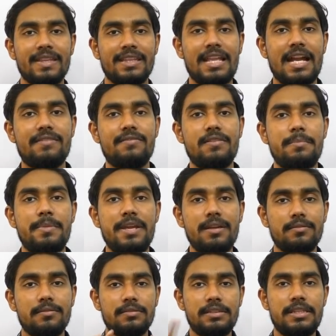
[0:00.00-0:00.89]

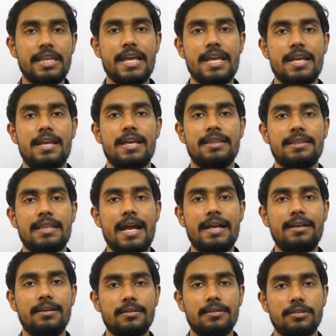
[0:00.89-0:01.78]
there in
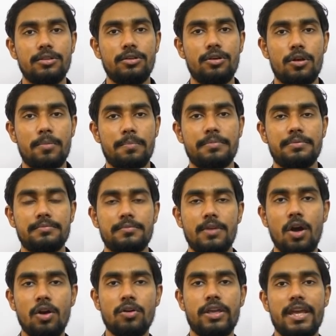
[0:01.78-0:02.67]
that group.
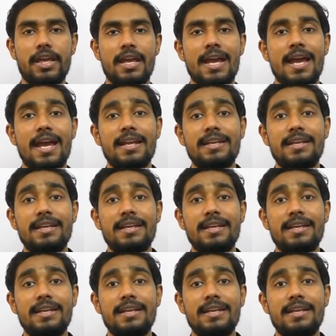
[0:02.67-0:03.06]
Okay.